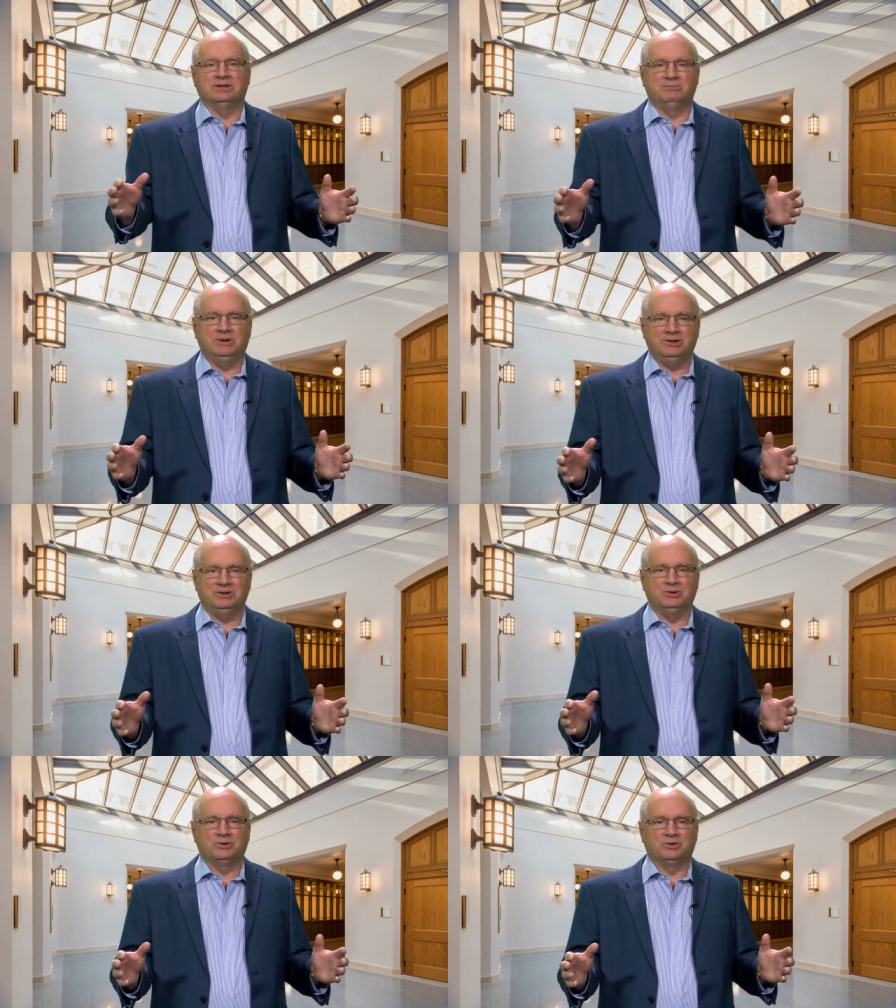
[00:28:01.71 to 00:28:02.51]
the
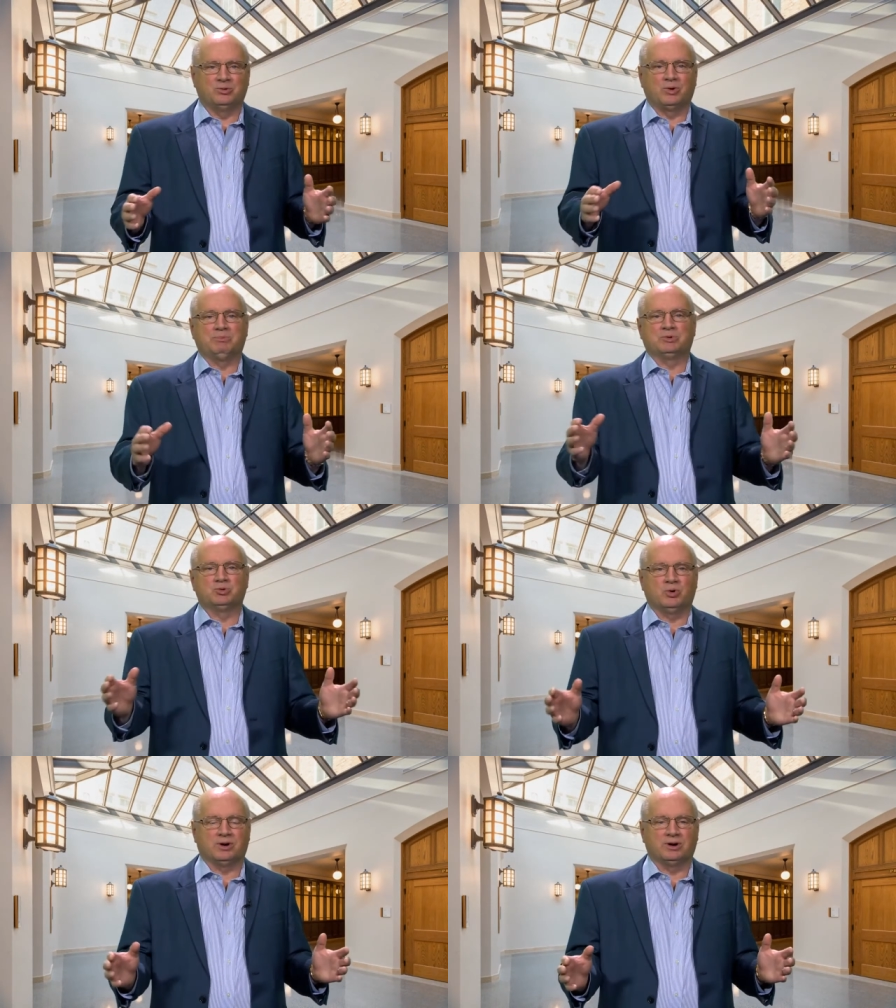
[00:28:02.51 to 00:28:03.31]
menu or the
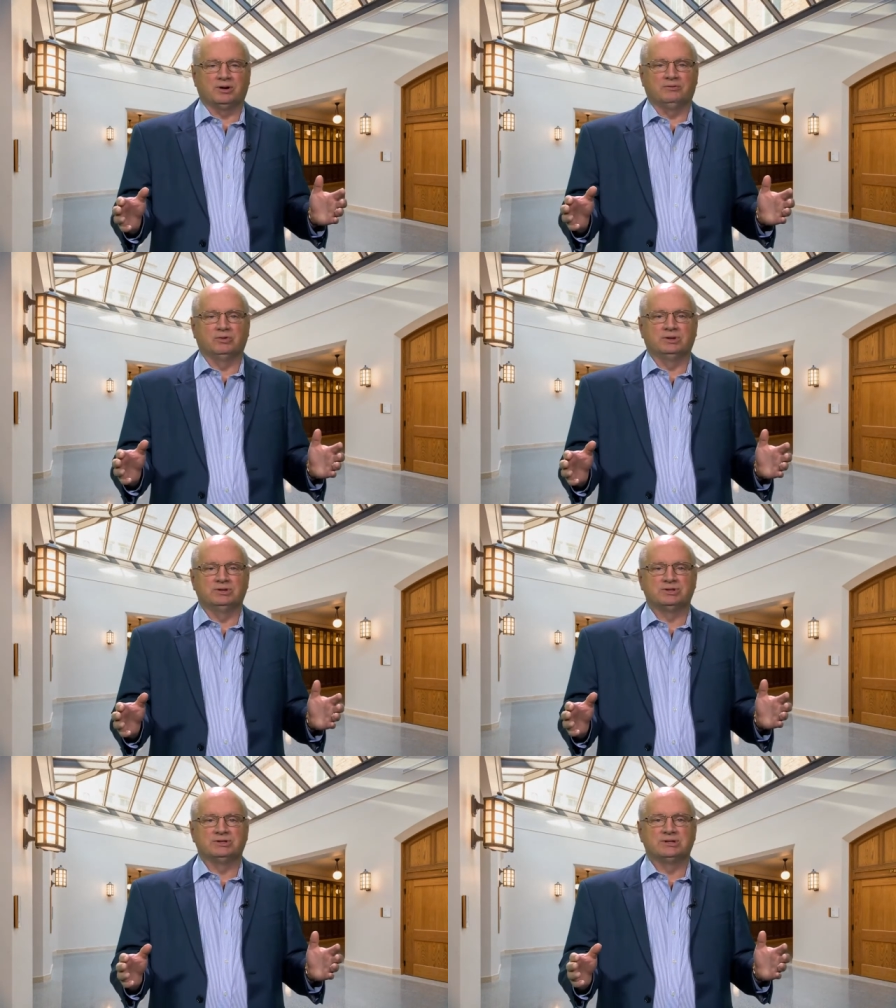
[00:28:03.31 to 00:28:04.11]
repertoire of
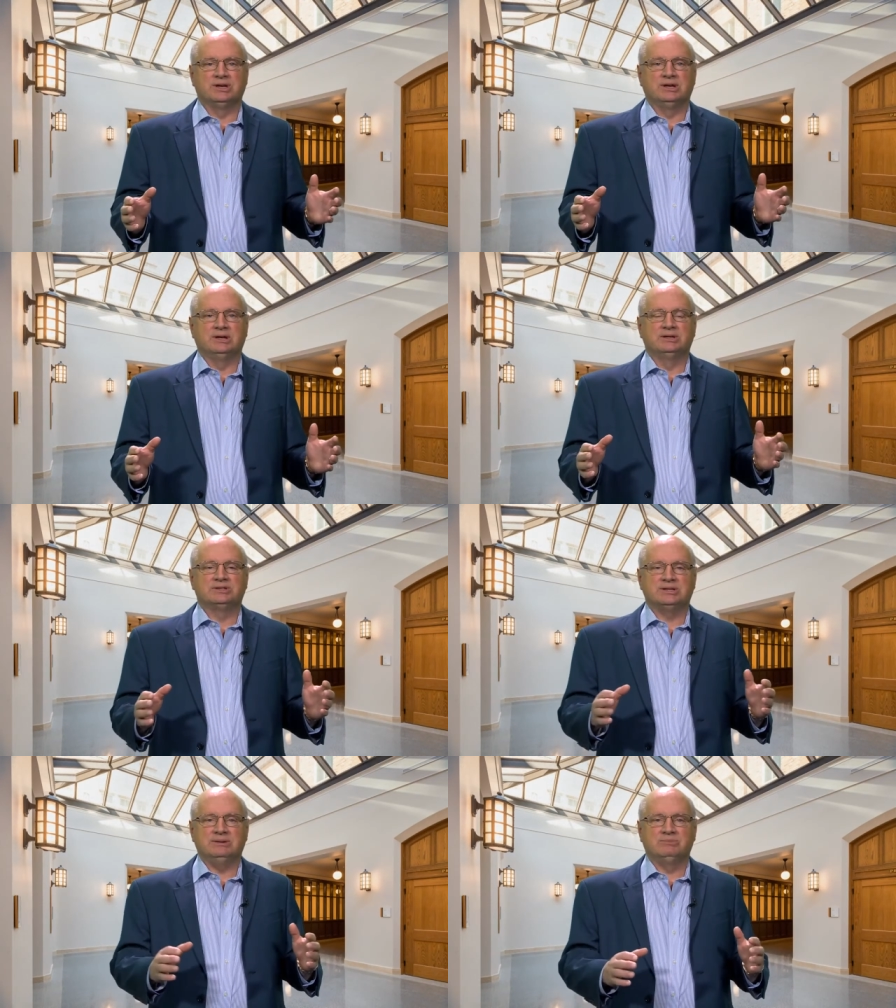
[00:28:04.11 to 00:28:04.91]
religions
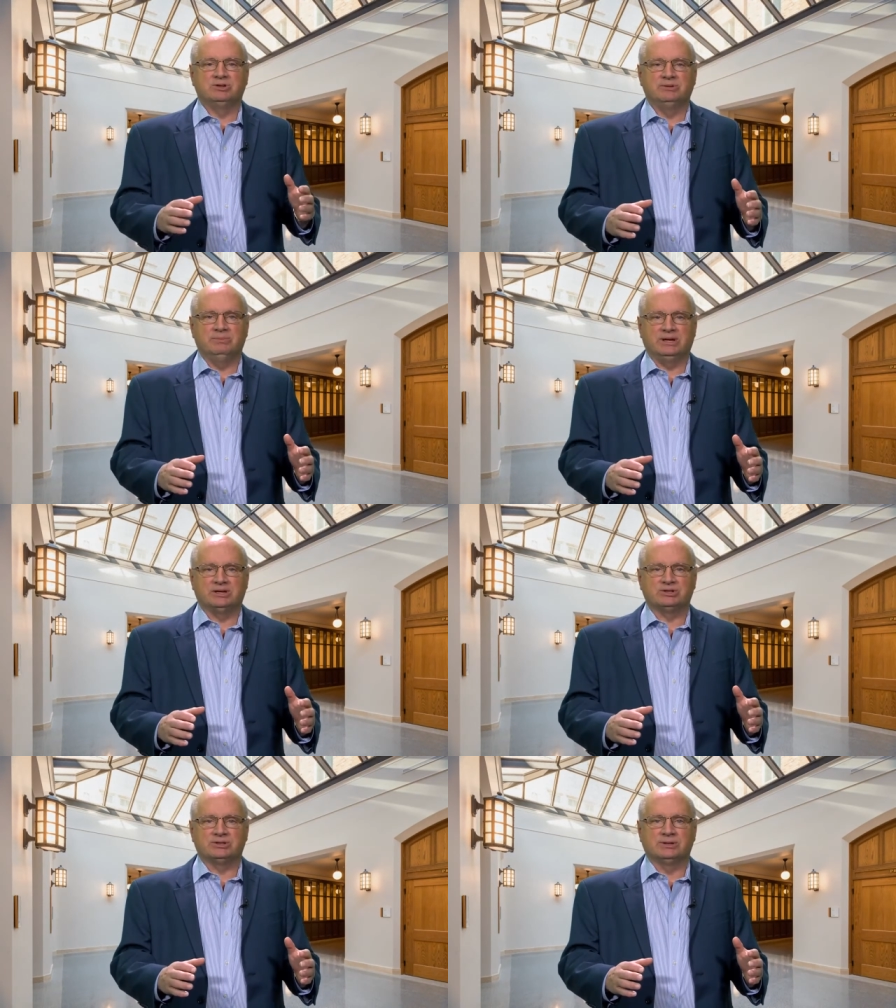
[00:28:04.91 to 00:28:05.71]
seemed to
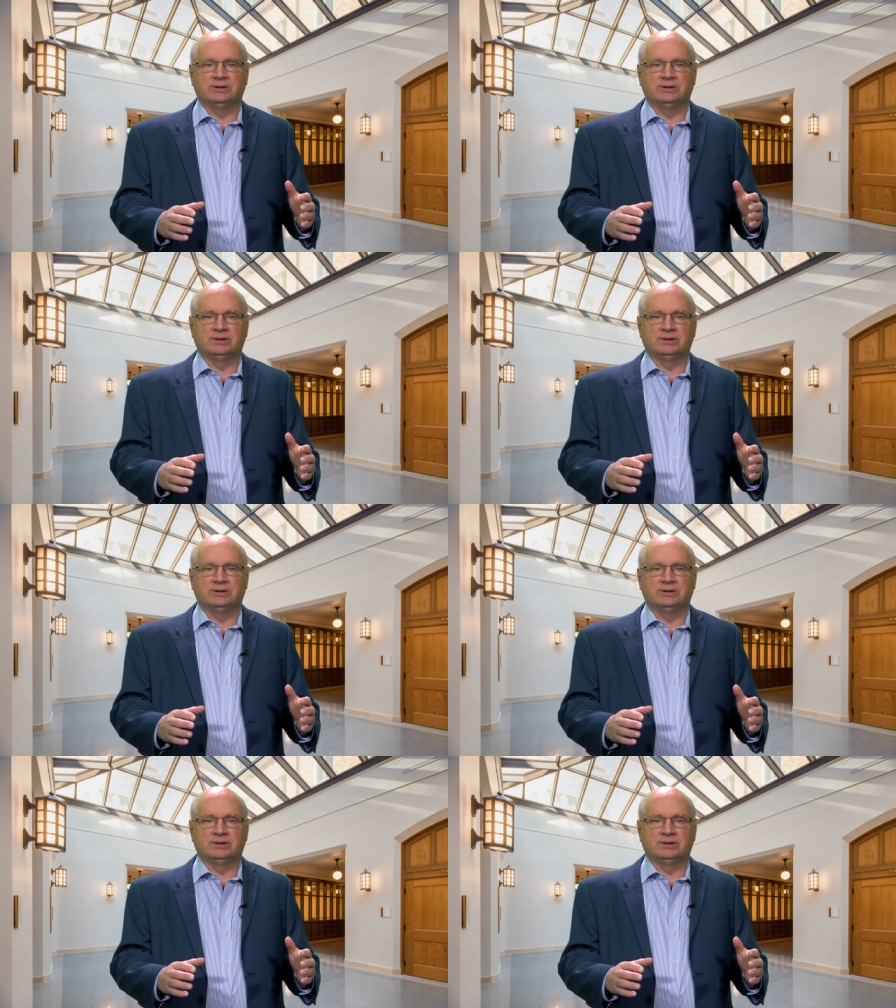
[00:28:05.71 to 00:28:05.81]
diminish